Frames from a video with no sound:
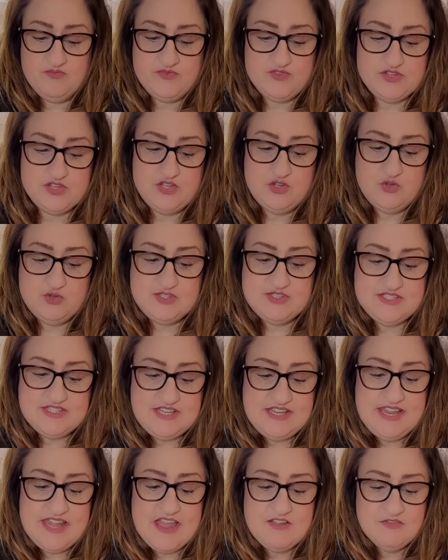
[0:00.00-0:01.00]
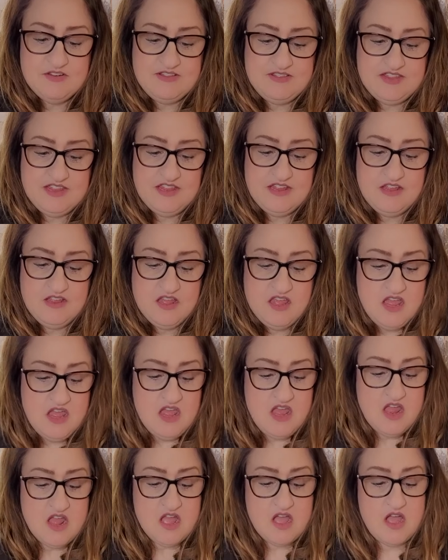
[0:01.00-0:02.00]
to see everything
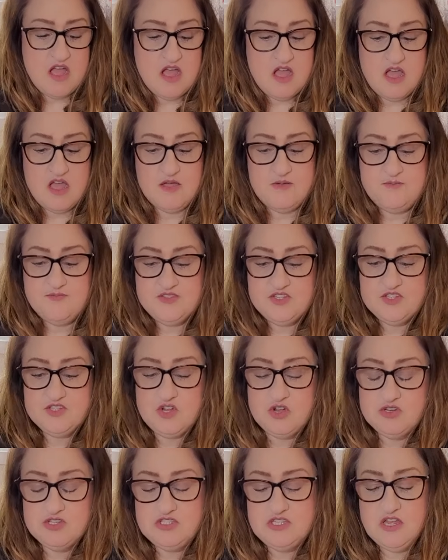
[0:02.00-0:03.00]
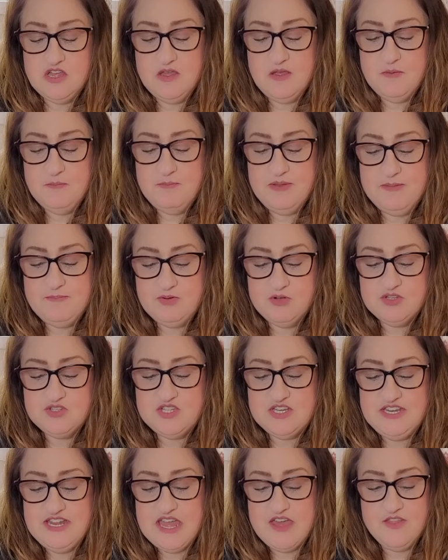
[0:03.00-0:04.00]
um, start to be put
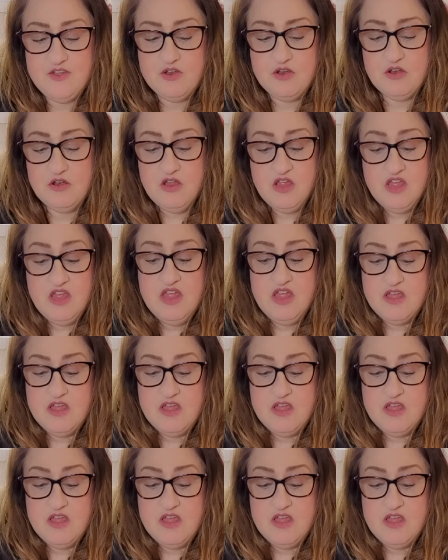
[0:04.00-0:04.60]
together